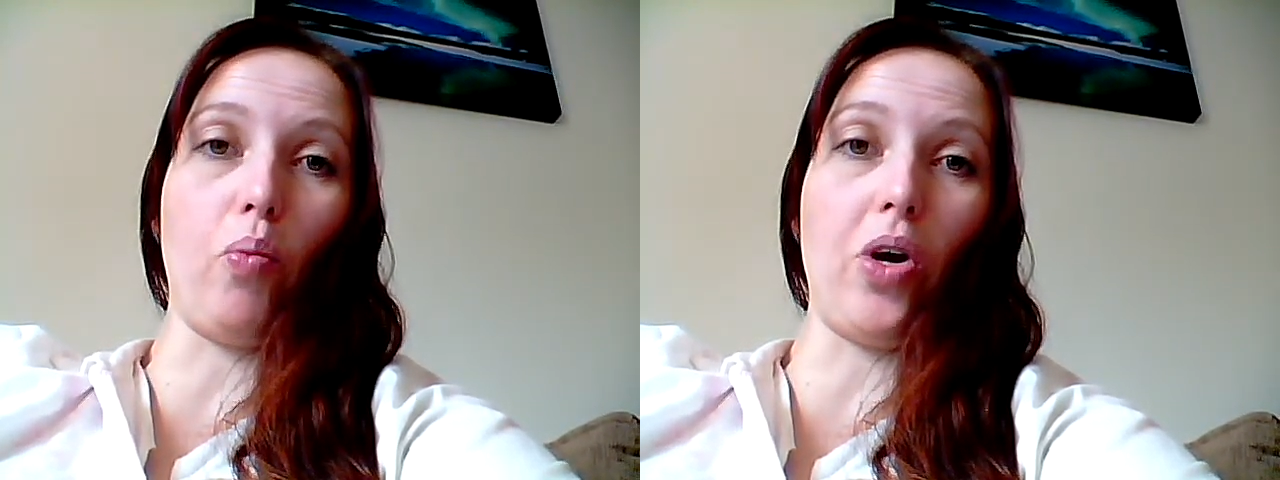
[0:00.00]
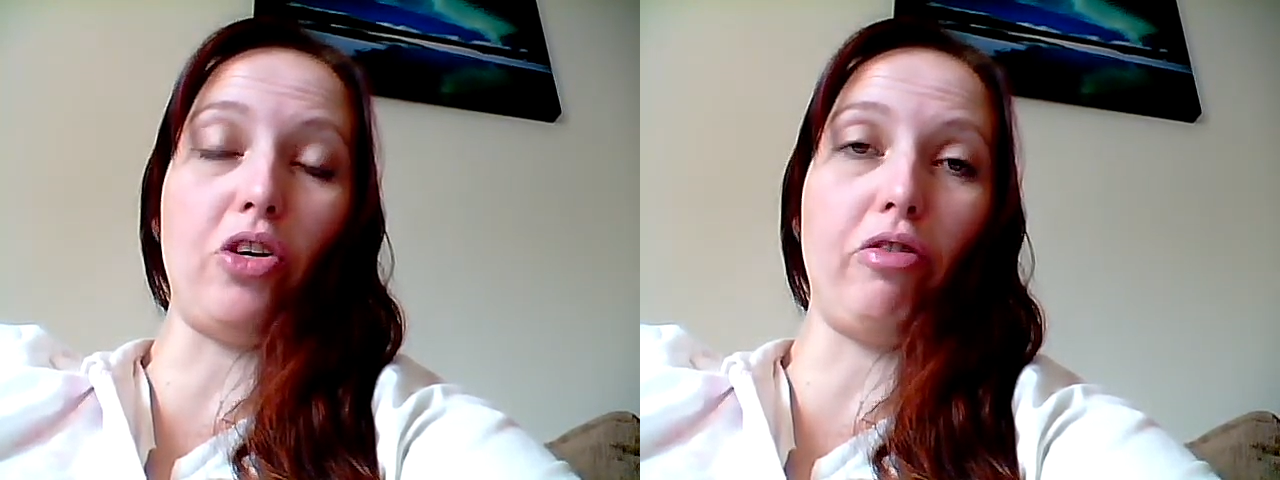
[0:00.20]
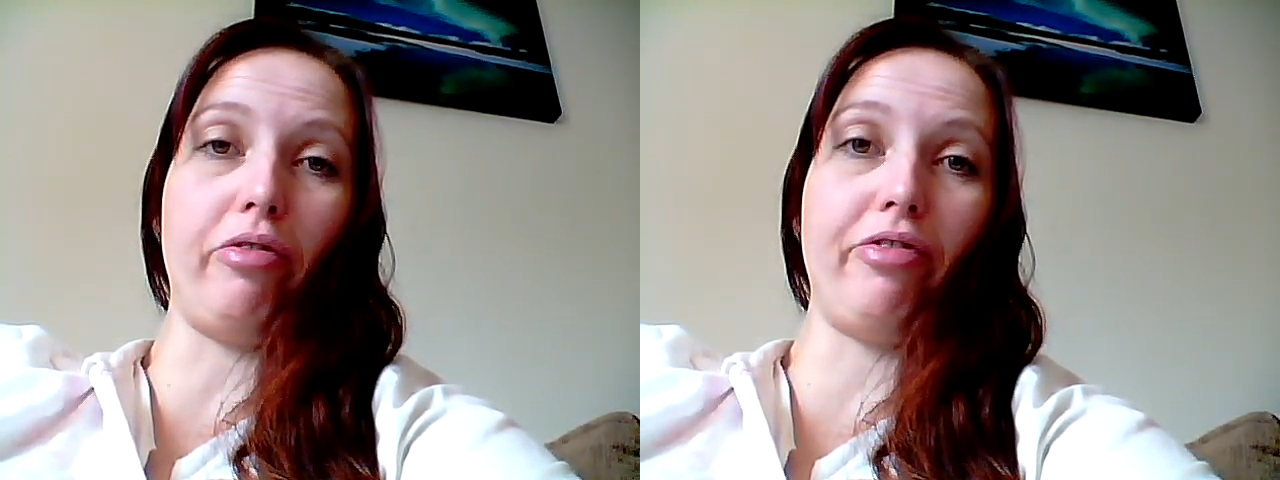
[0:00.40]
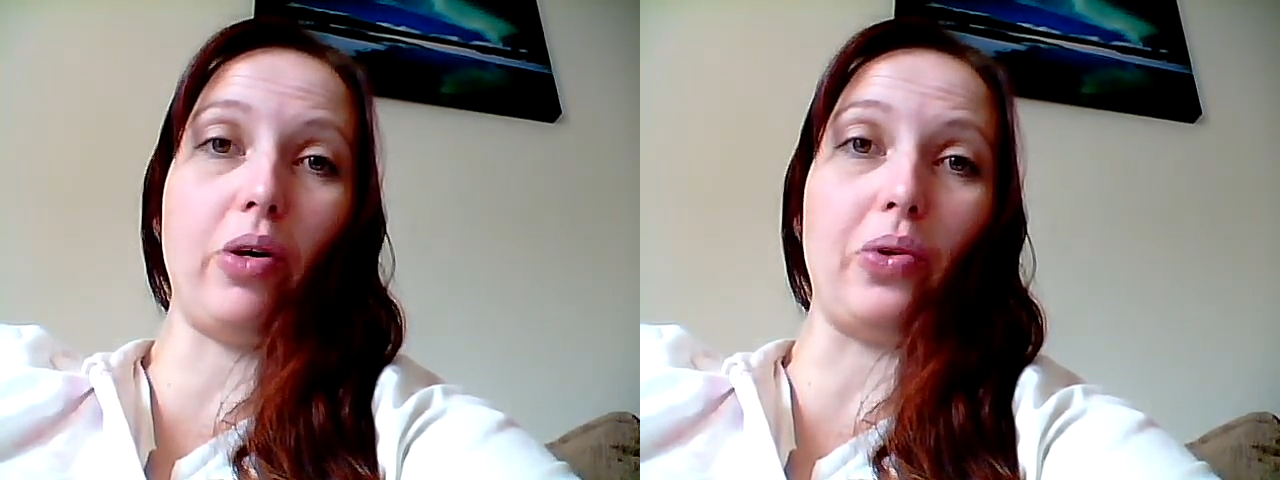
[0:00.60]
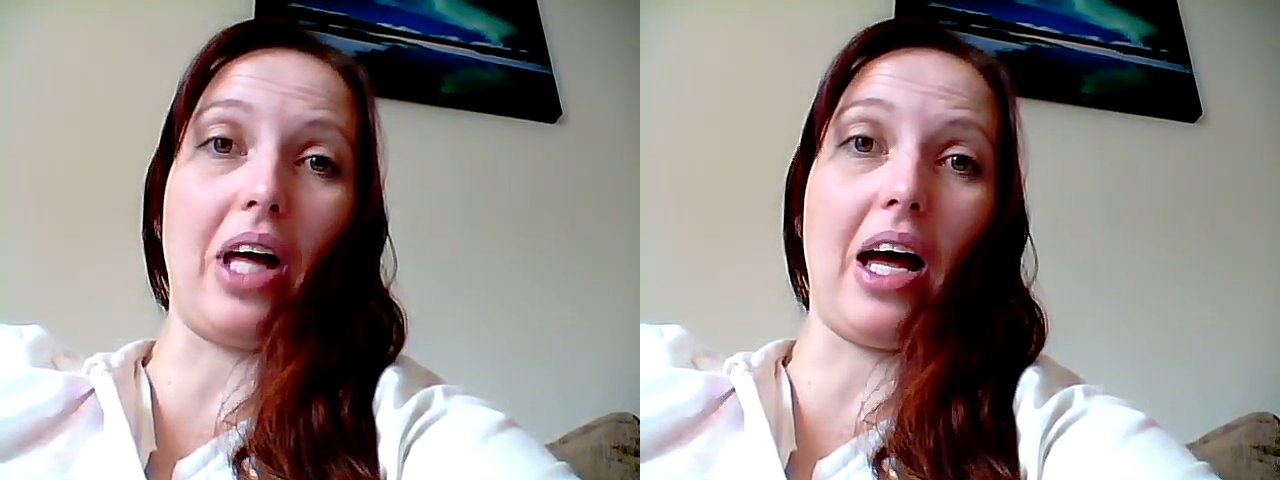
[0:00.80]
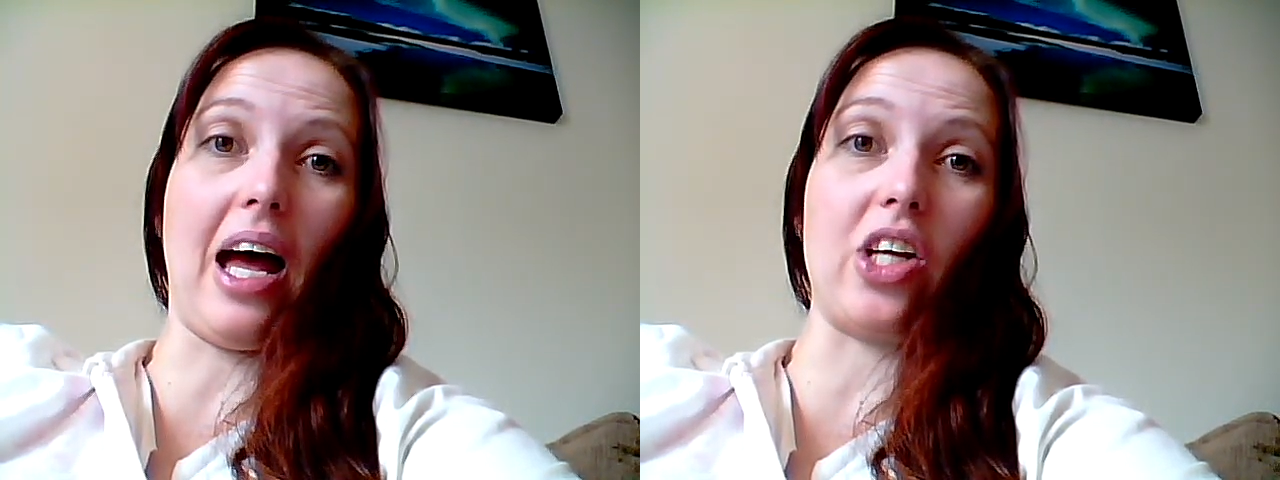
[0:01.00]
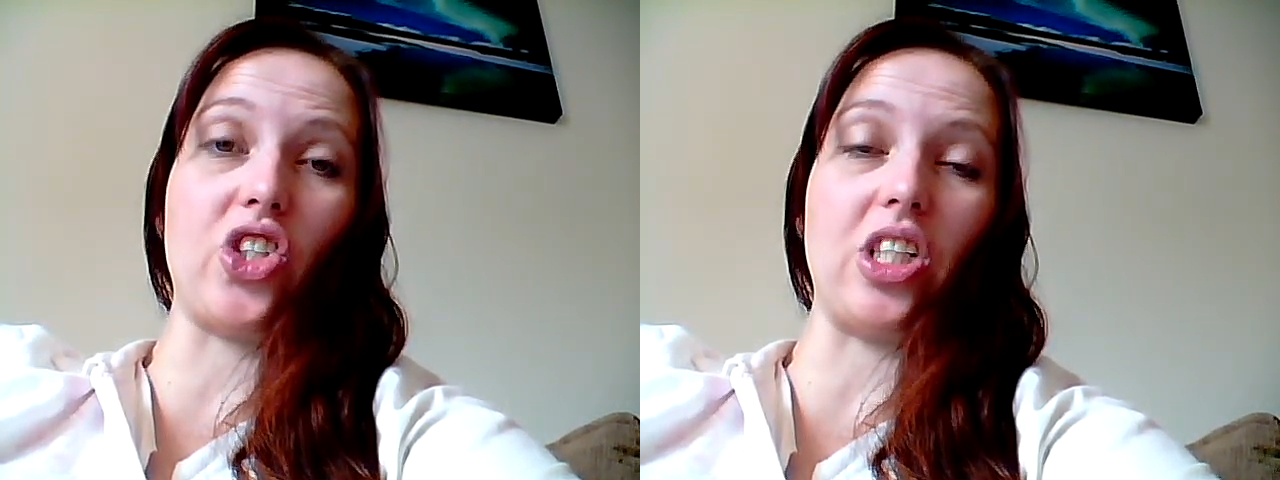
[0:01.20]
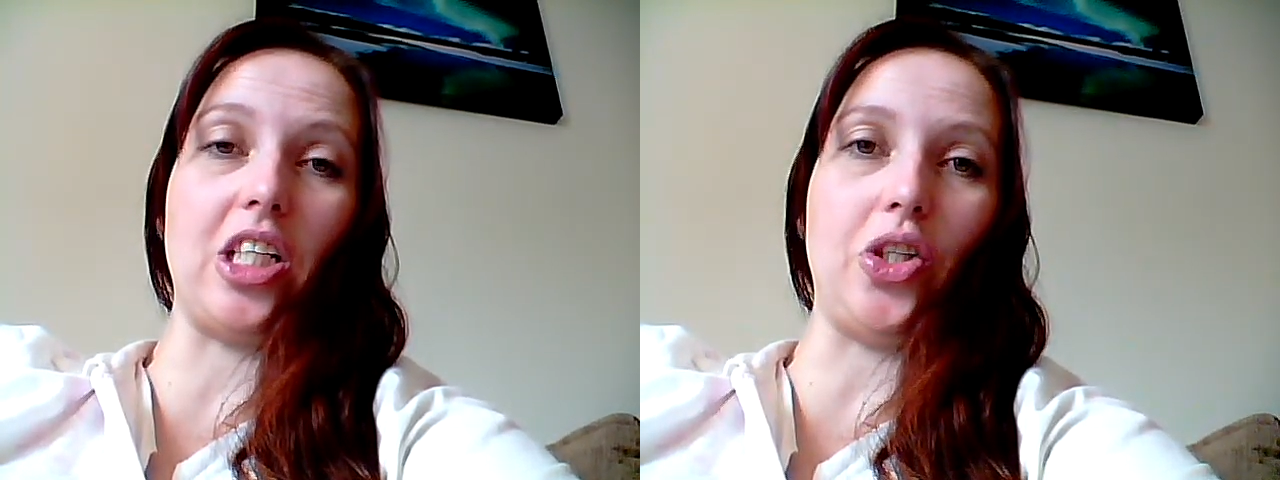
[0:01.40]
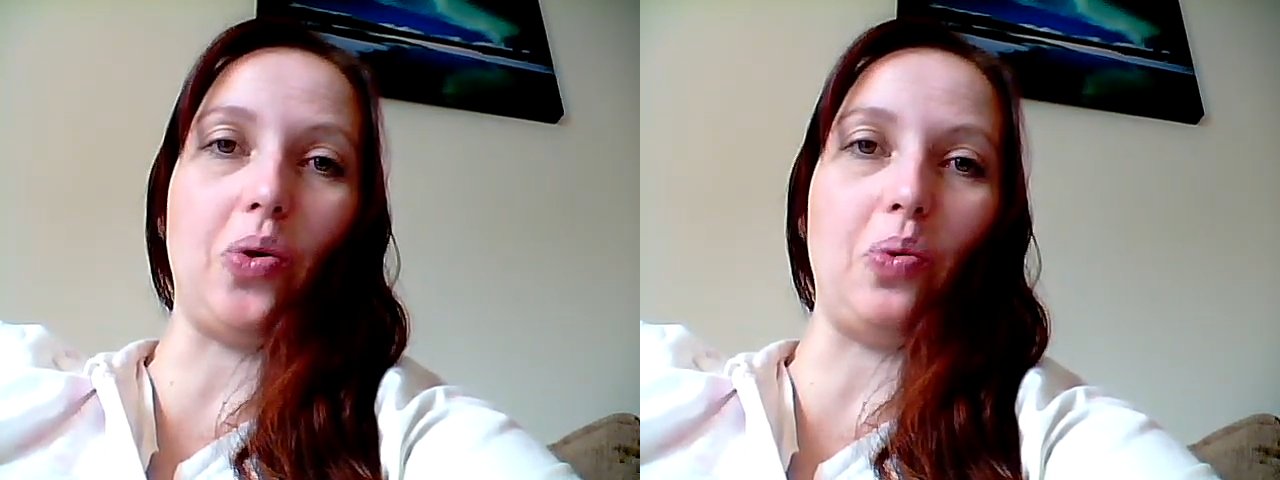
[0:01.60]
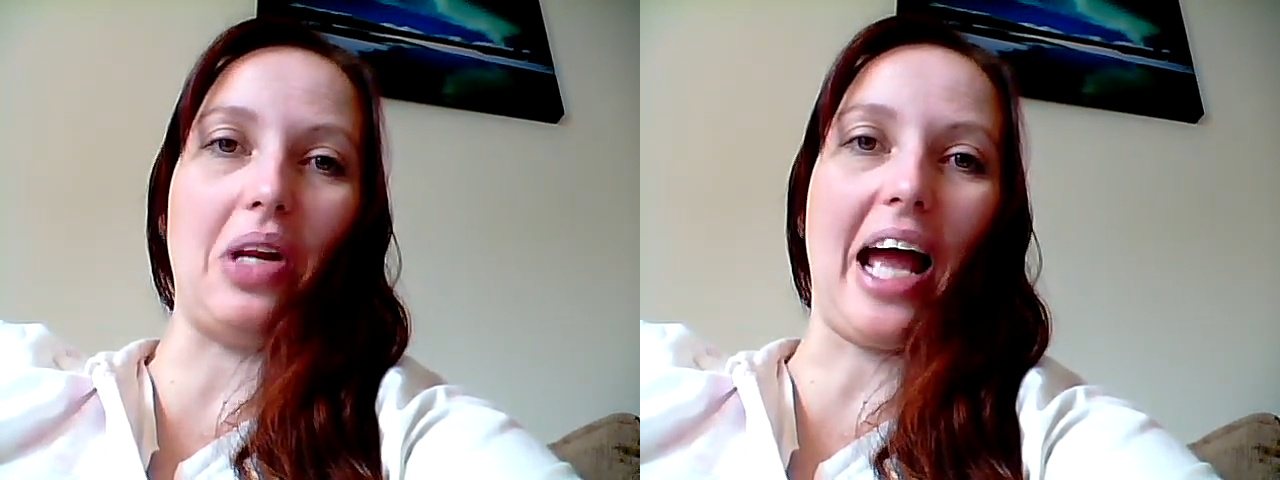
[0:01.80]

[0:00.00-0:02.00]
when you feel that actually you